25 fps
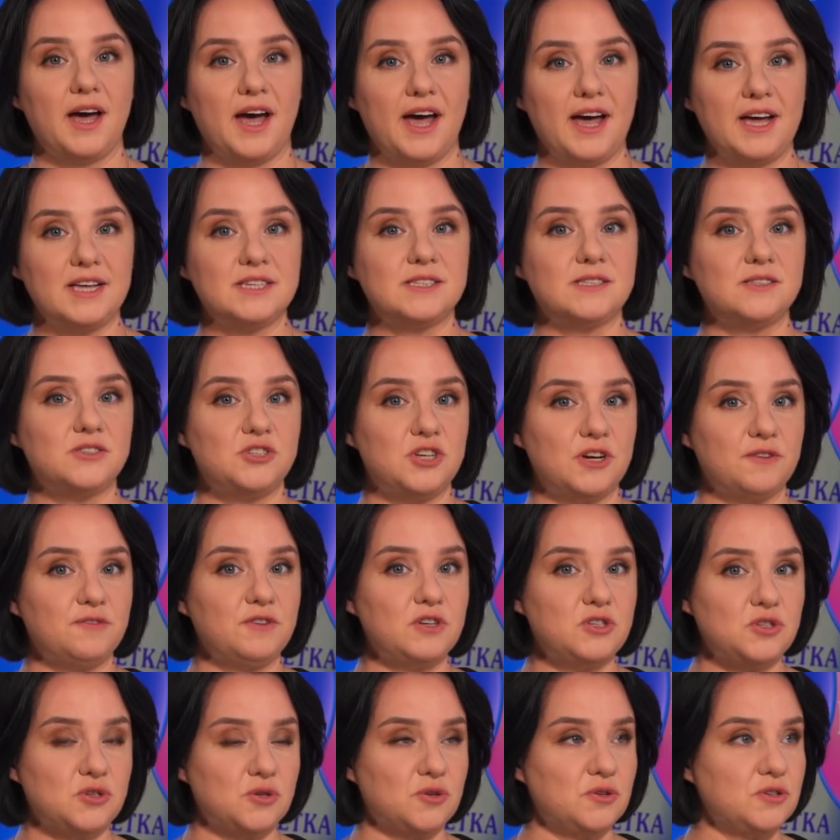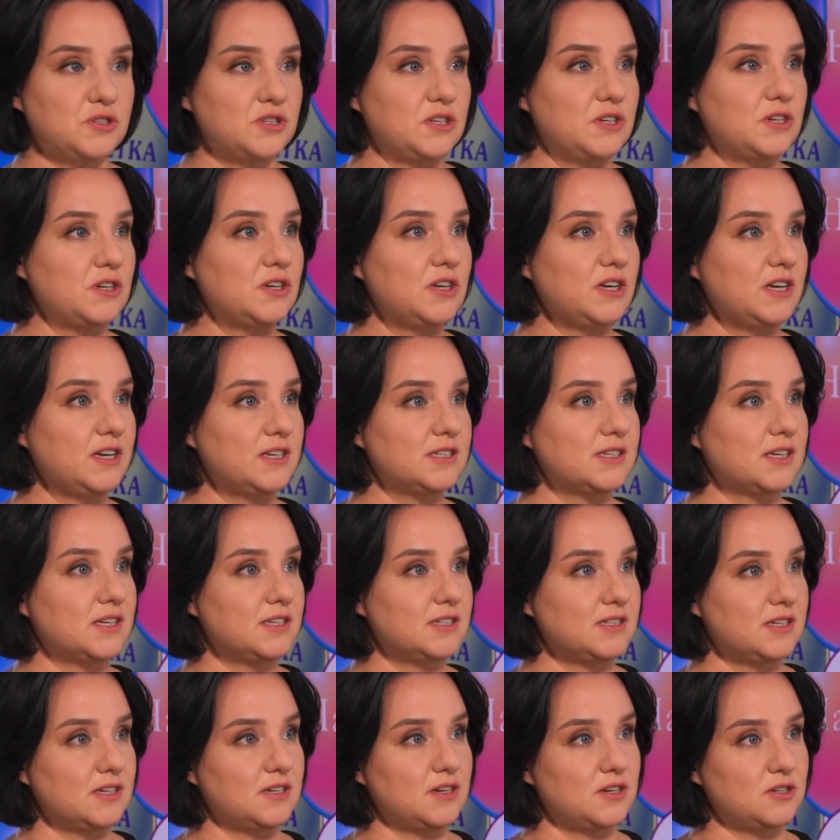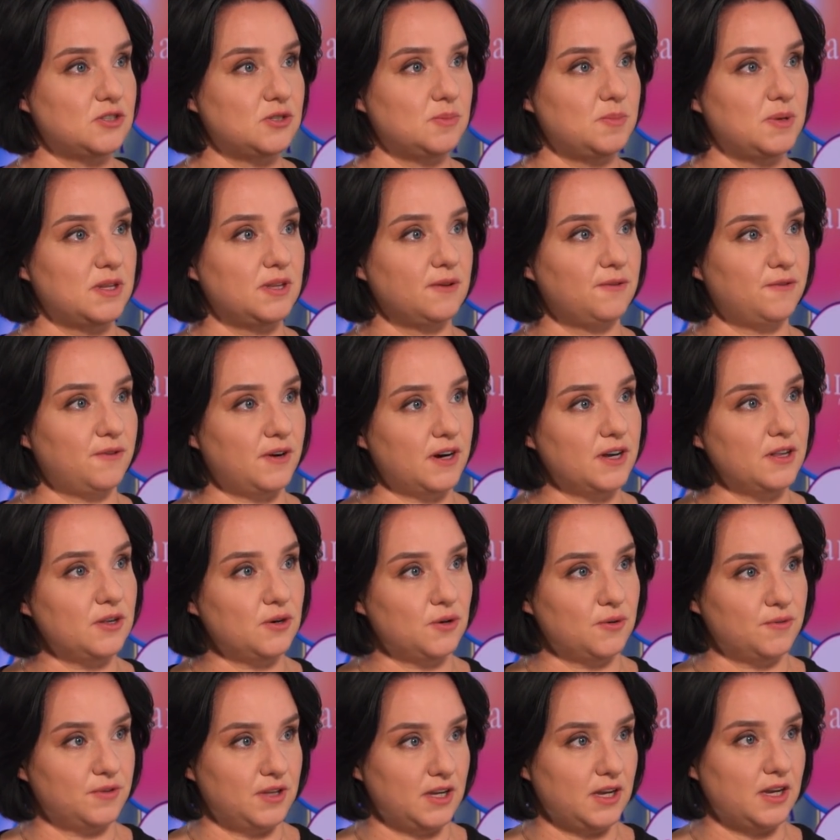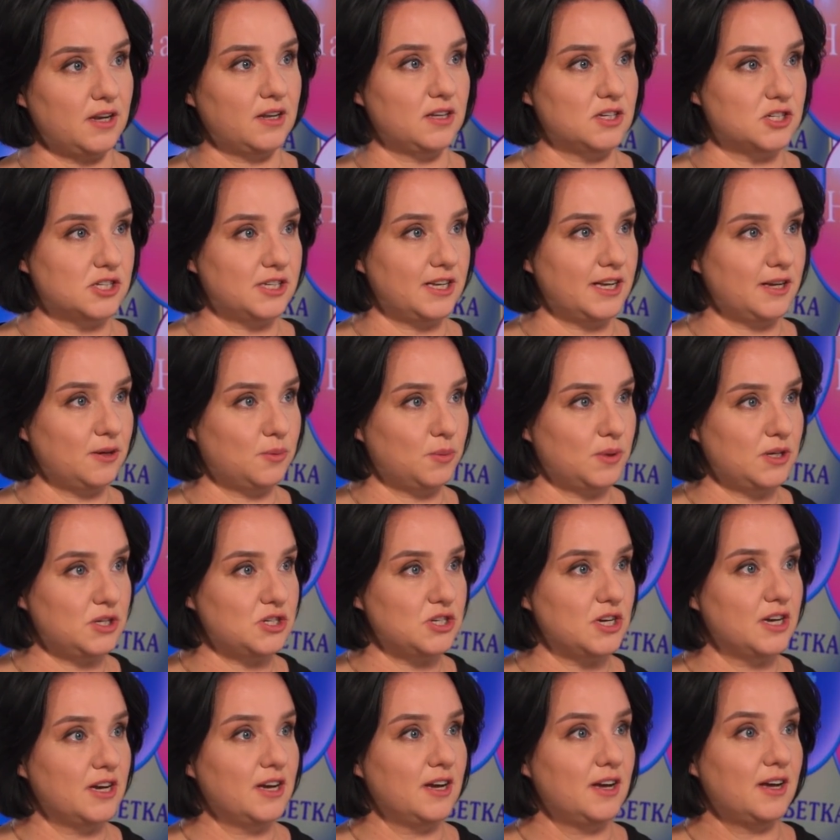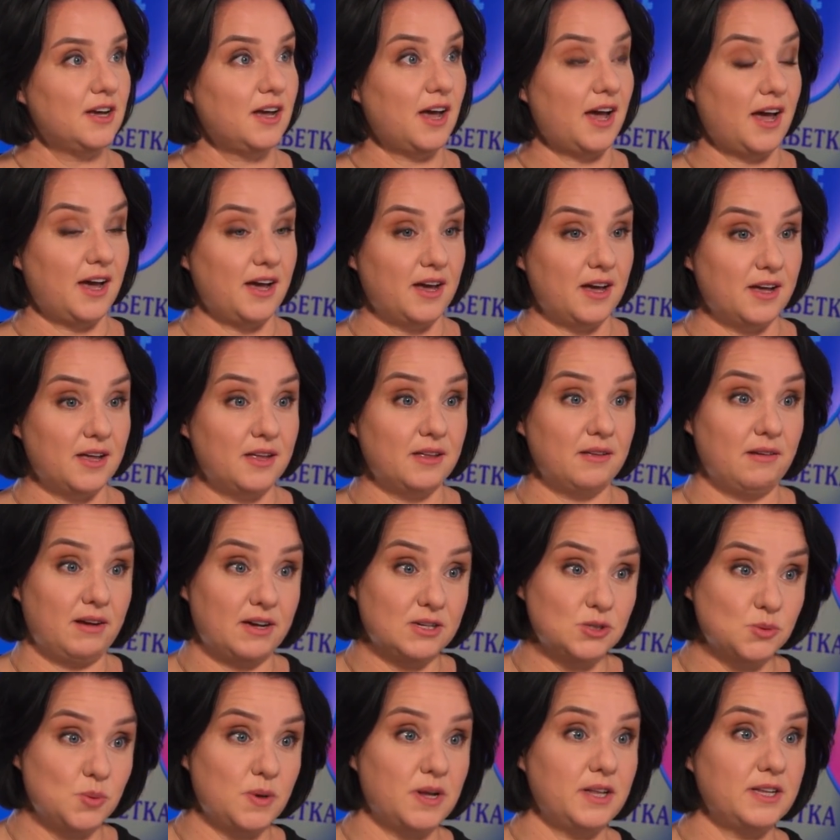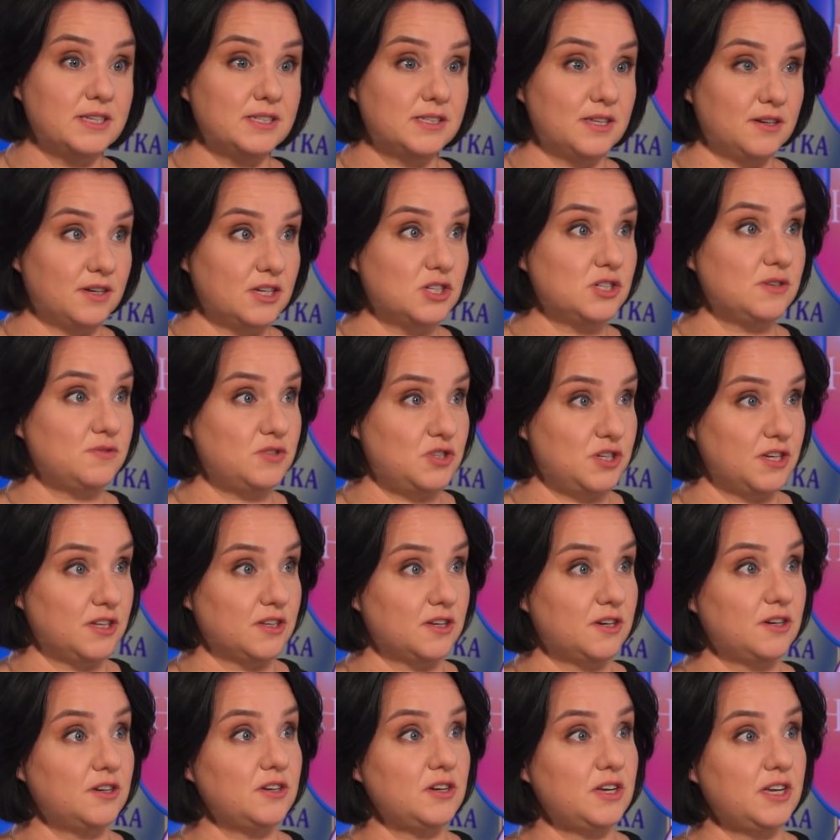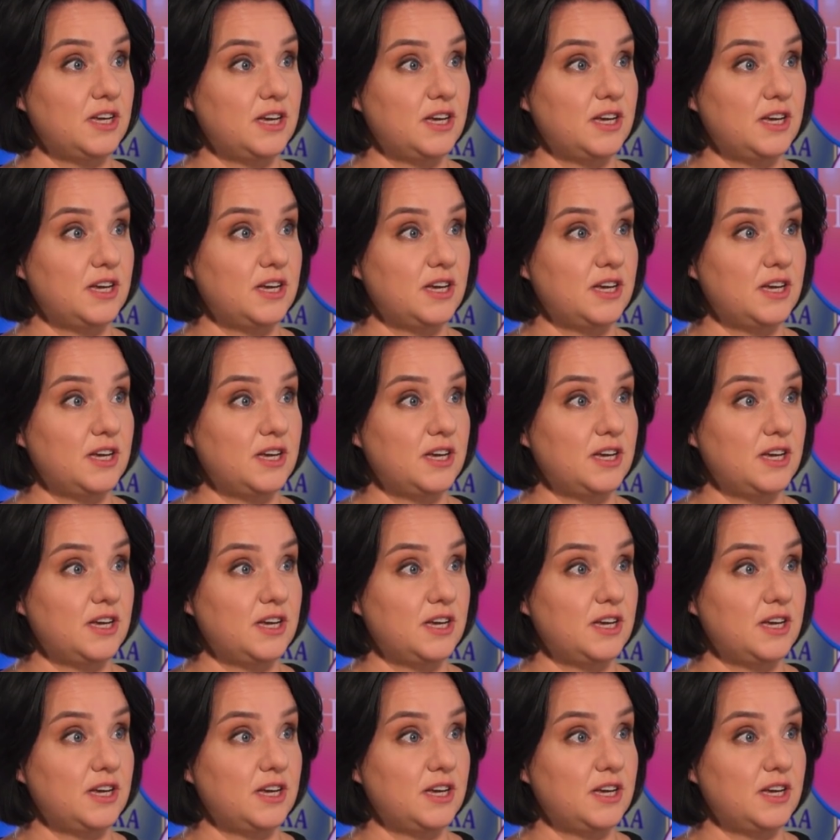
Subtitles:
As Geoffrey Chaucer is considered to be the father of the English language, as well as Taras Shevchenko,